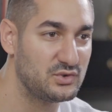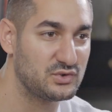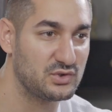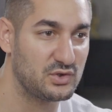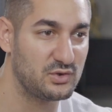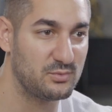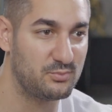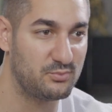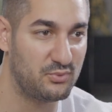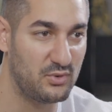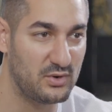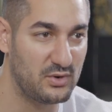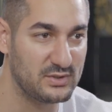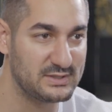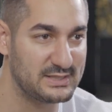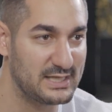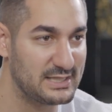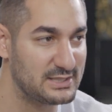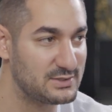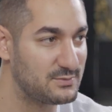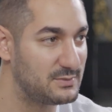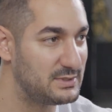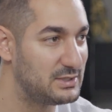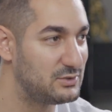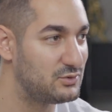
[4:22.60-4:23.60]
enjoy the
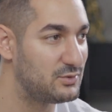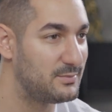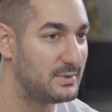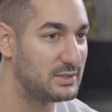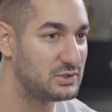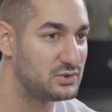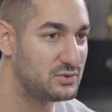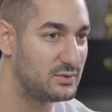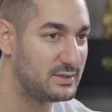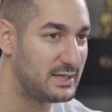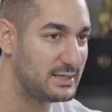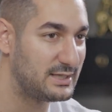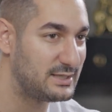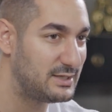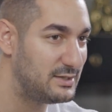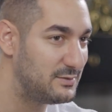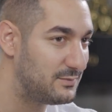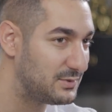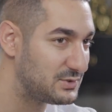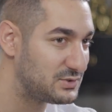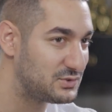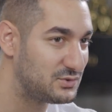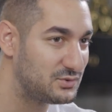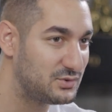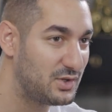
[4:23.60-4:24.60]
process, we need to make sure that he
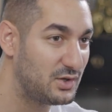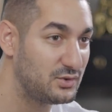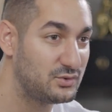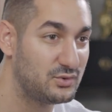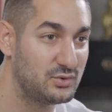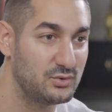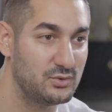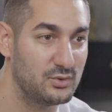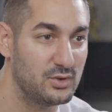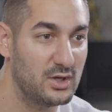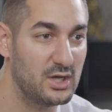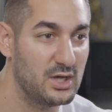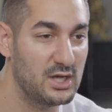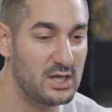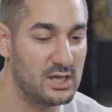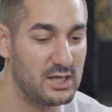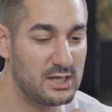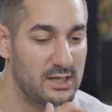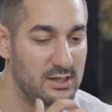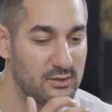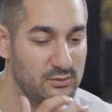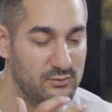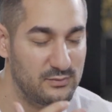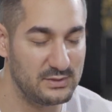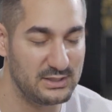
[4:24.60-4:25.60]
wants to talk to you,
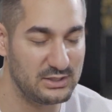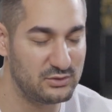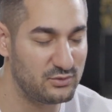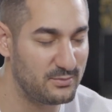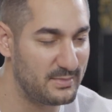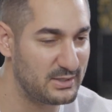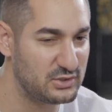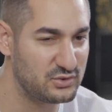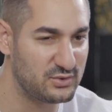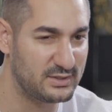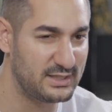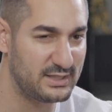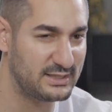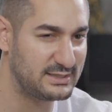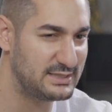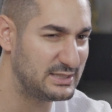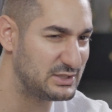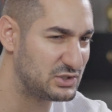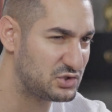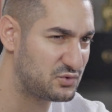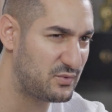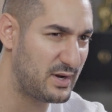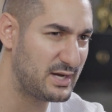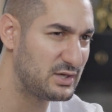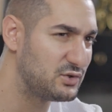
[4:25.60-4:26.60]
and we need to make sure that
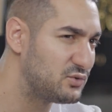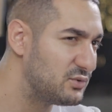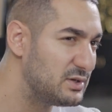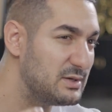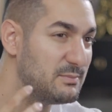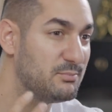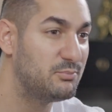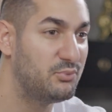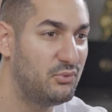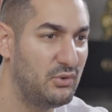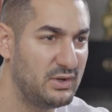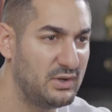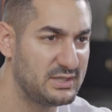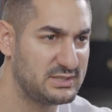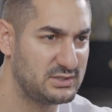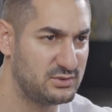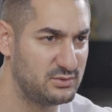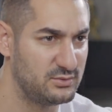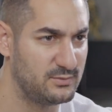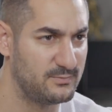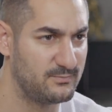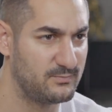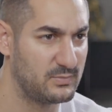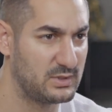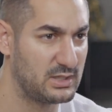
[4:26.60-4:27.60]
he's trying to impress
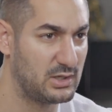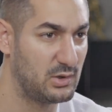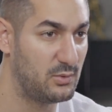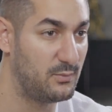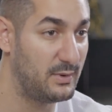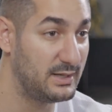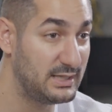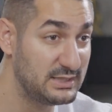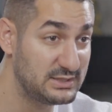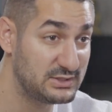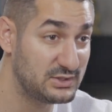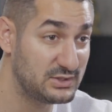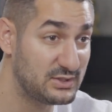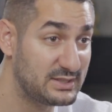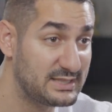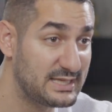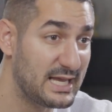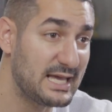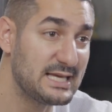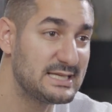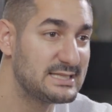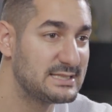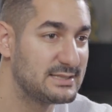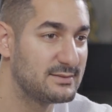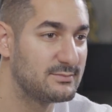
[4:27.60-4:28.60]
you. When it's the
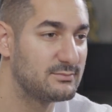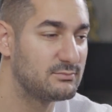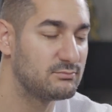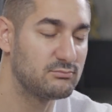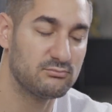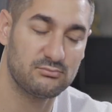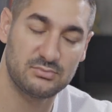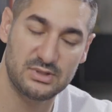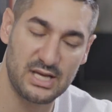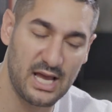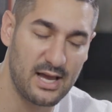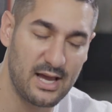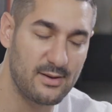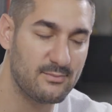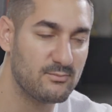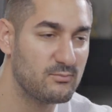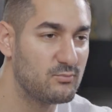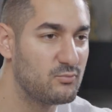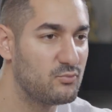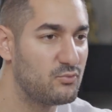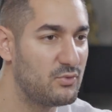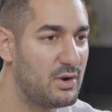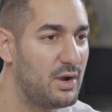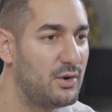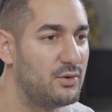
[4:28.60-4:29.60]
case, yeah,
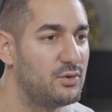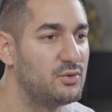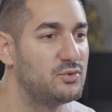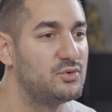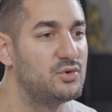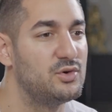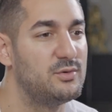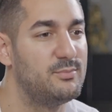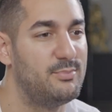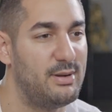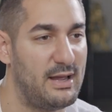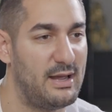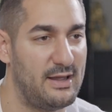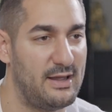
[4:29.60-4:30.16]
we are on a good